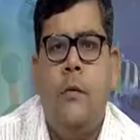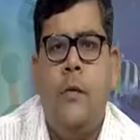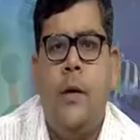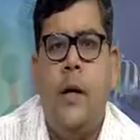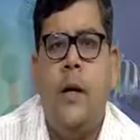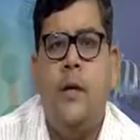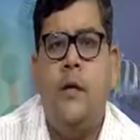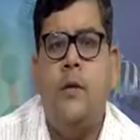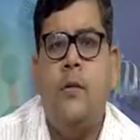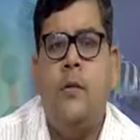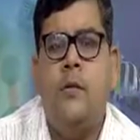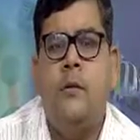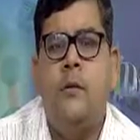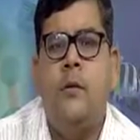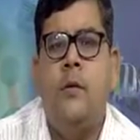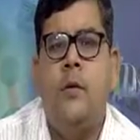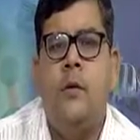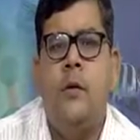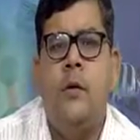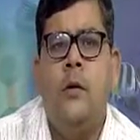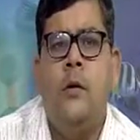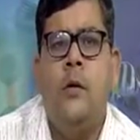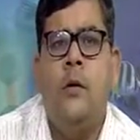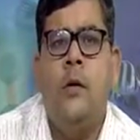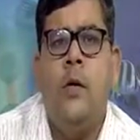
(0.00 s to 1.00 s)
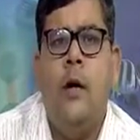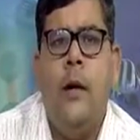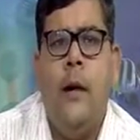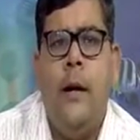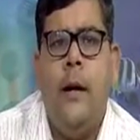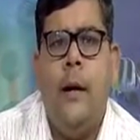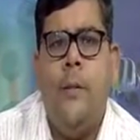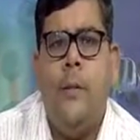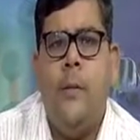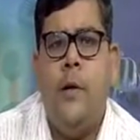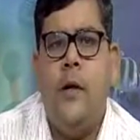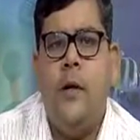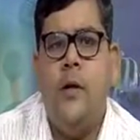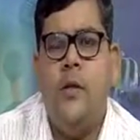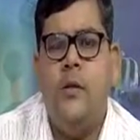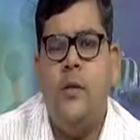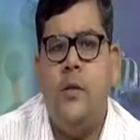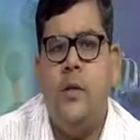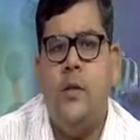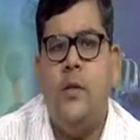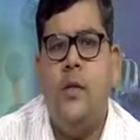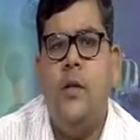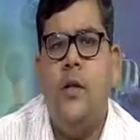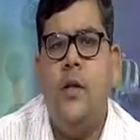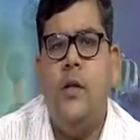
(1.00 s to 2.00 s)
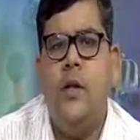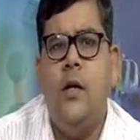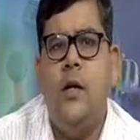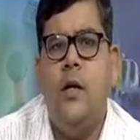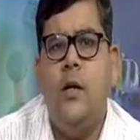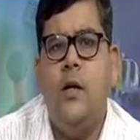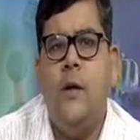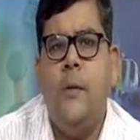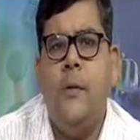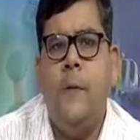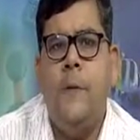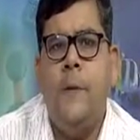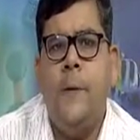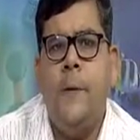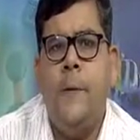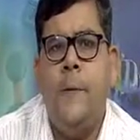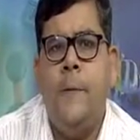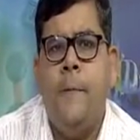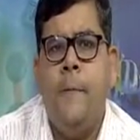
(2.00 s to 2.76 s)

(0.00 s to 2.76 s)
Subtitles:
Friends, after discussing the